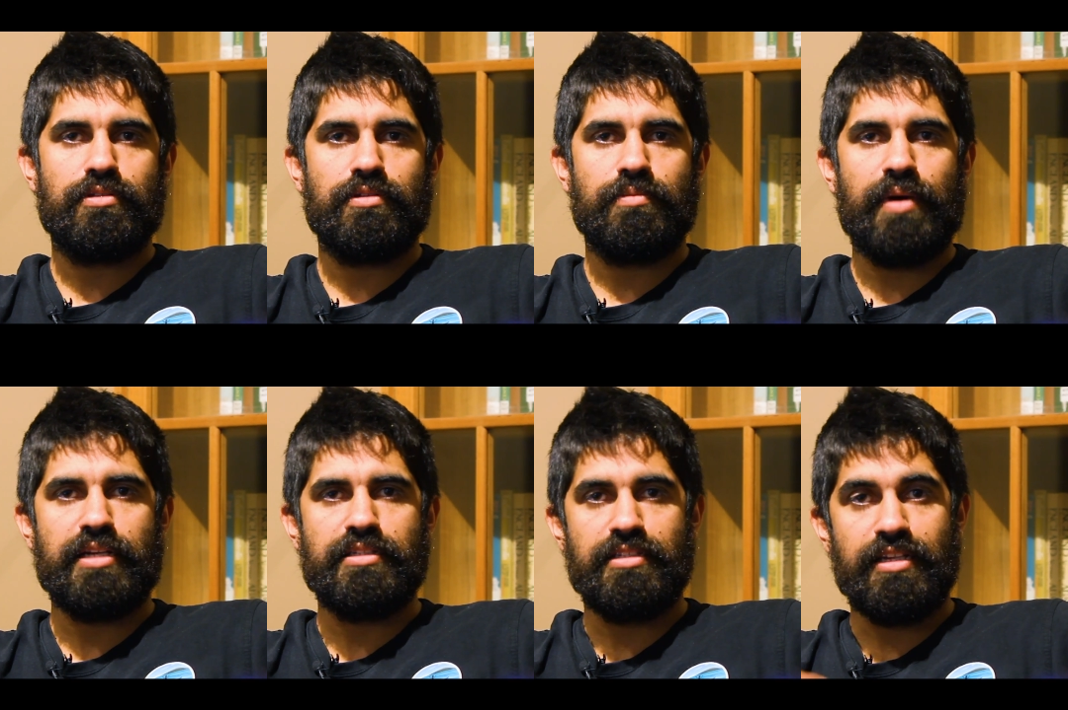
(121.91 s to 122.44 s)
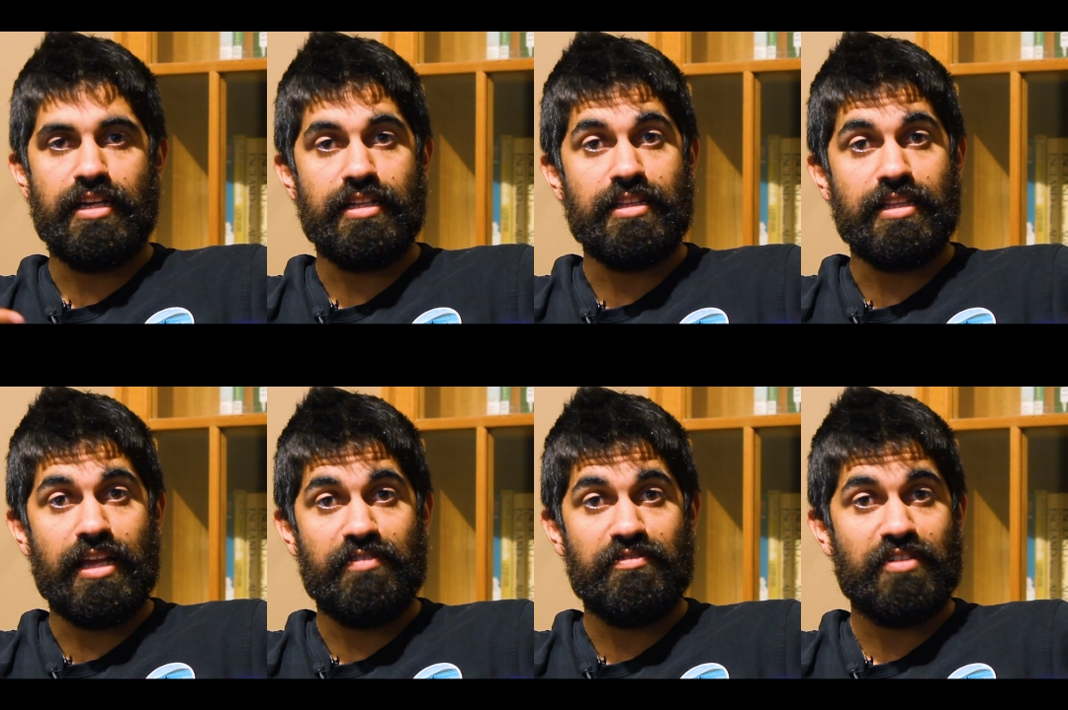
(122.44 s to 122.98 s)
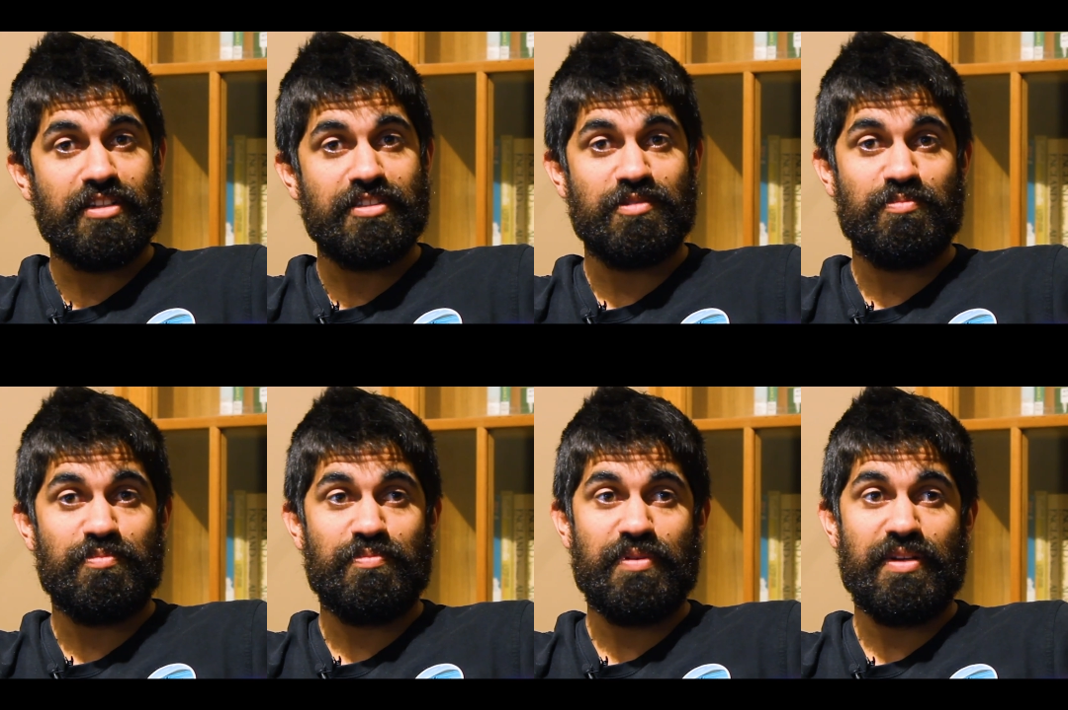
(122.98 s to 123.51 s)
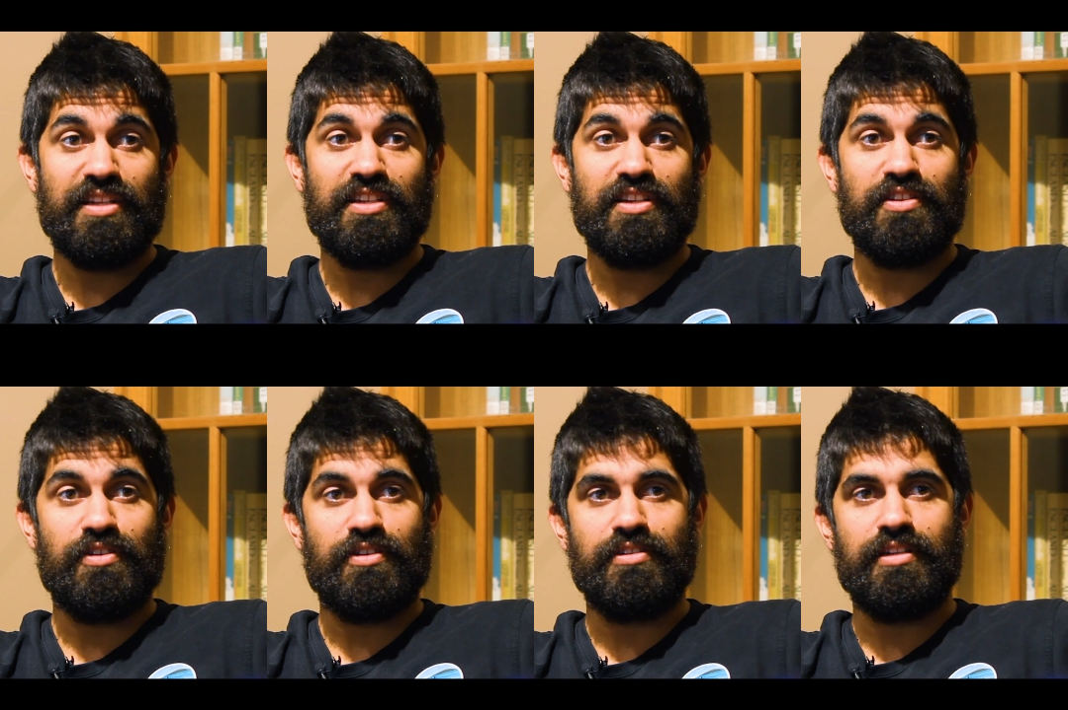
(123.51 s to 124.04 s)
basically get everyone's opinion
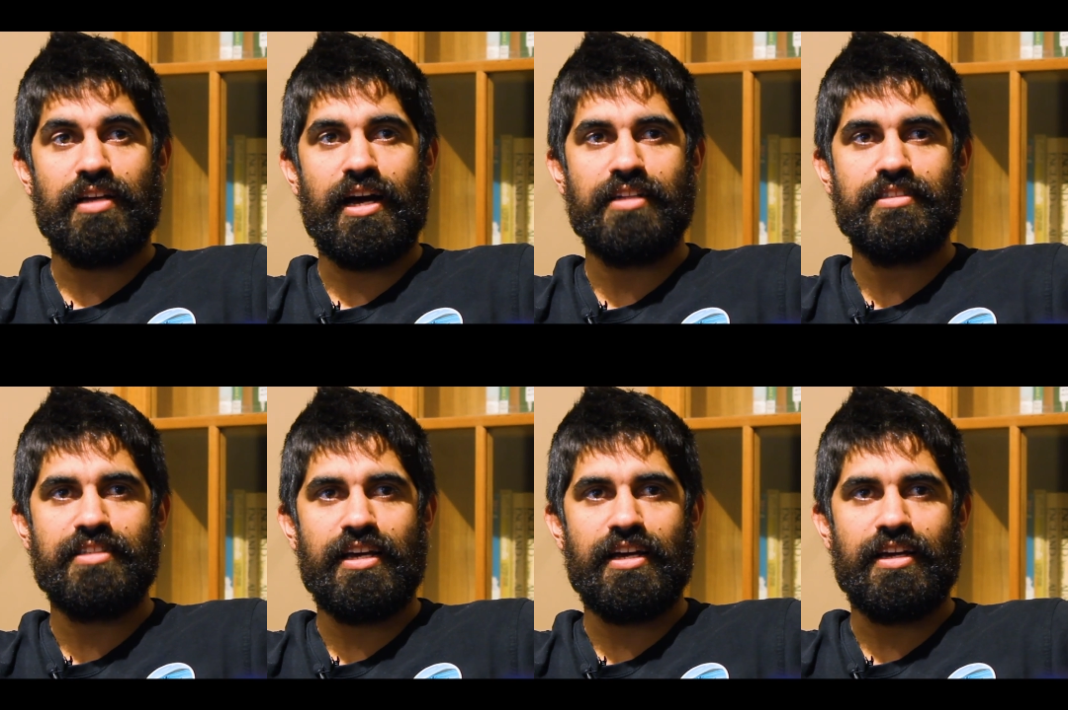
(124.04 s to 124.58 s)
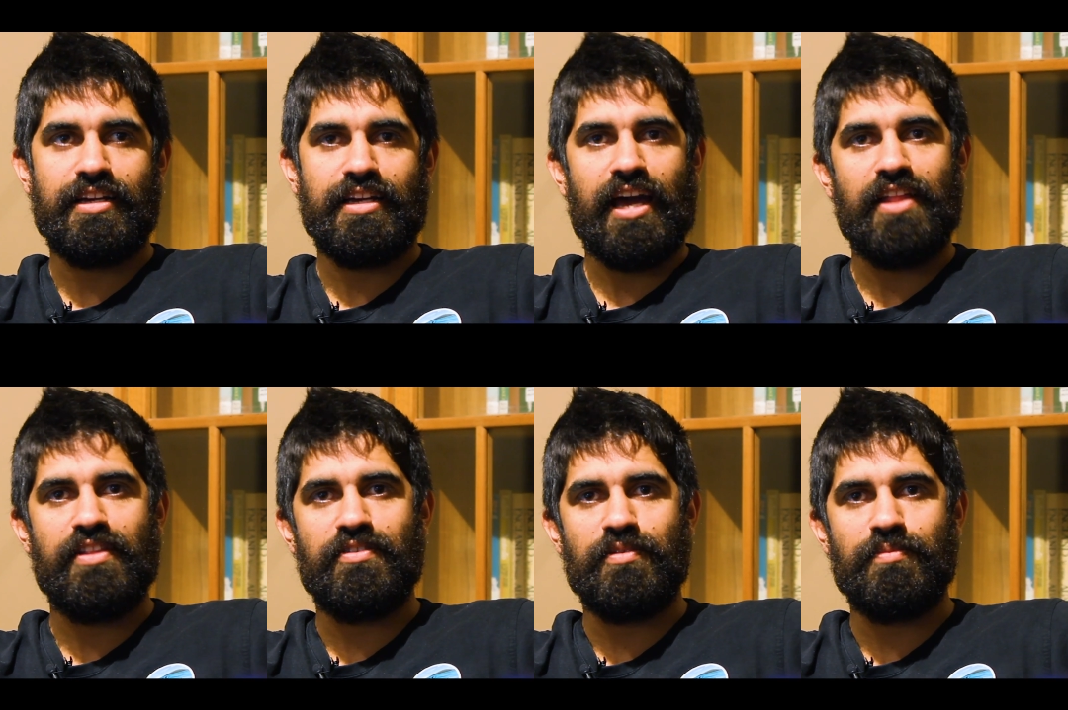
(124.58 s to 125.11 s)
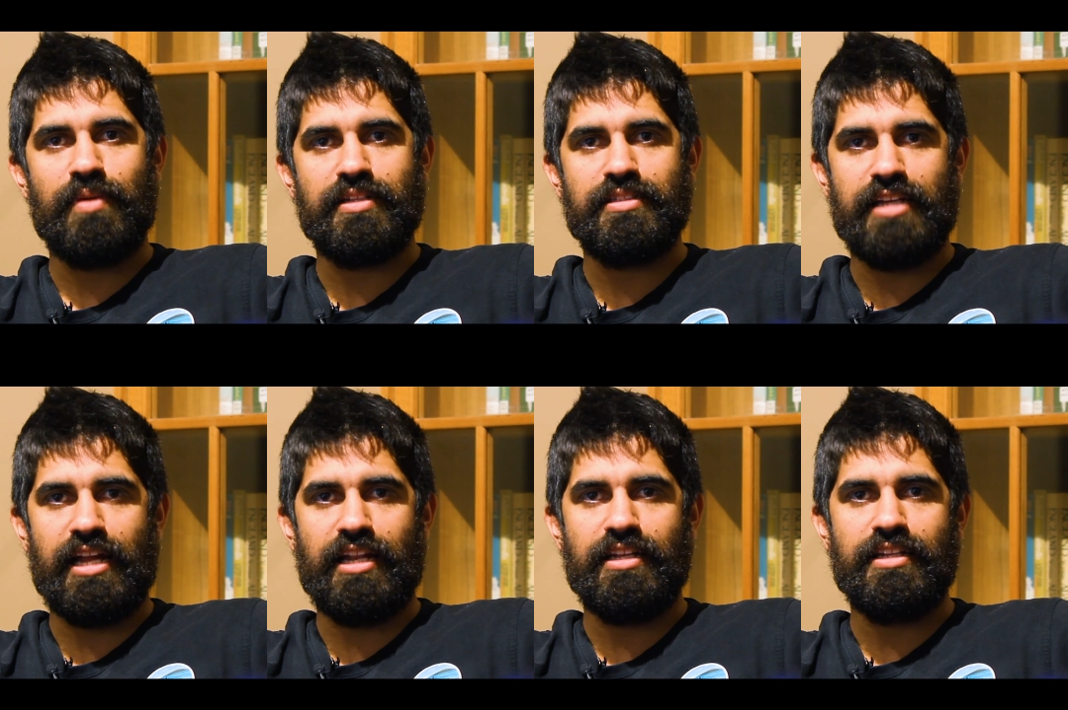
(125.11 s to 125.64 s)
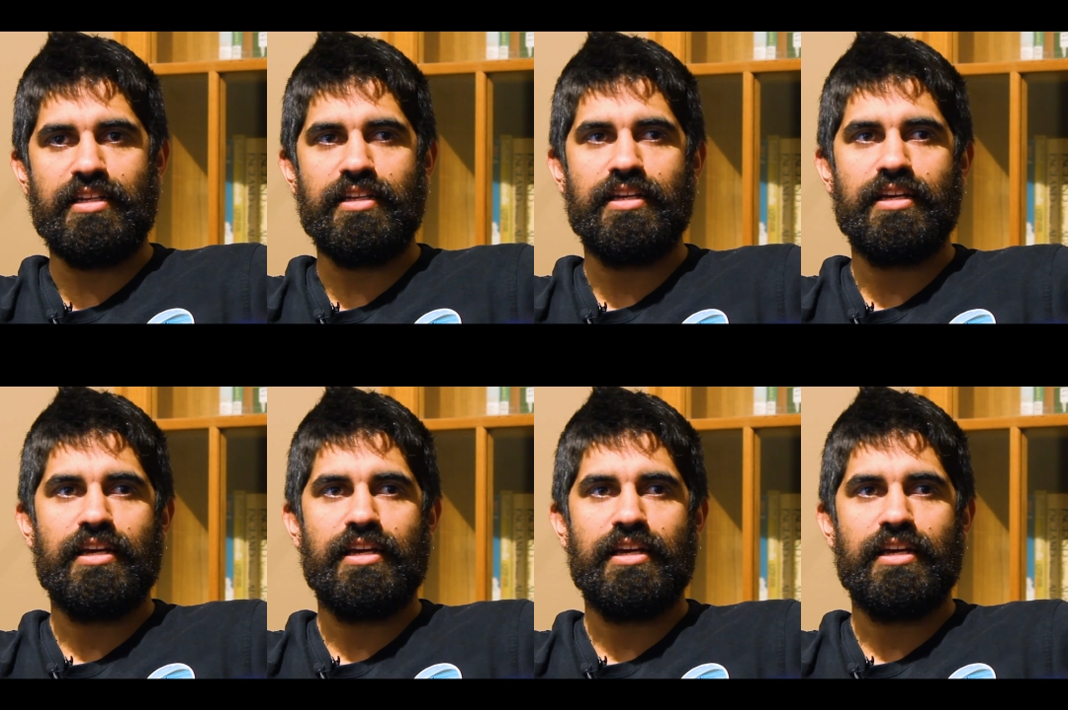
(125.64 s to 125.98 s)
on hunter and gatherer mentality,